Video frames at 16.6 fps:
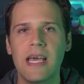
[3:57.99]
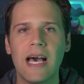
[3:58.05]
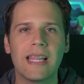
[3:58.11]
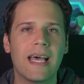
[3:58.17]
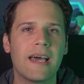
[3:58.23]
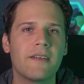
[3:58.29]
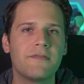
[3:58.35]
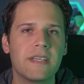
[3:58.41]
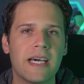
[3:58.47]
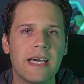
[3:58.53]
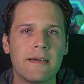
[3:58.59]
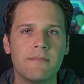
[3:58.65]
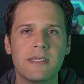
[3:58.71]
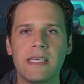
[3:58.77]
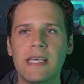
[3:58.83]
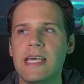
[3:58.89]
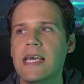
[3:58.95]
A lot of
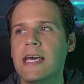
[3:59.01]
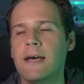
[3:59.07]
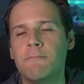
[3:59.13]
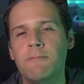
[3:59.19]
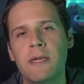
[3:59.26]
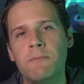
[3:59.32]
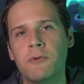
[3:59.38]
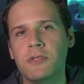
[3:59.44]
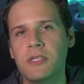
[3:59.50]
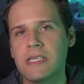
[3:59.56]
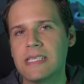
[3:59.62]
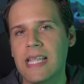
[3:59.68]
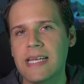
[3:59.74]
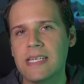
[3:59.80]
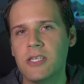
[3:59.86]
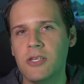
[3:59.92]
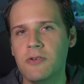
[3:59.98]
times, People just
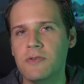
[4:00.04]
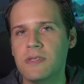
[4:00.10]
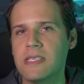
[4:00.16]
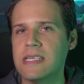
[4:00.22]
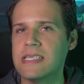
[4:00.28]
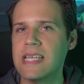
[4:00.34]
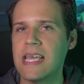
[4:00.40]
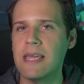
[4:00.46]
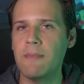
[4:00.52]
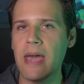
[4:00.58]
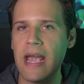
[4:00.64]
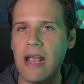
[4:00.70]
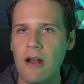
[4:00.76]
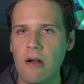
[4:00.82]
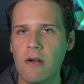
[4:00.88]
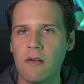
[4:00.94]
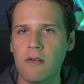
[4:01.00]
like to use the same
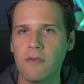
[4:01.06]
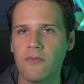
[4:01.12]
hair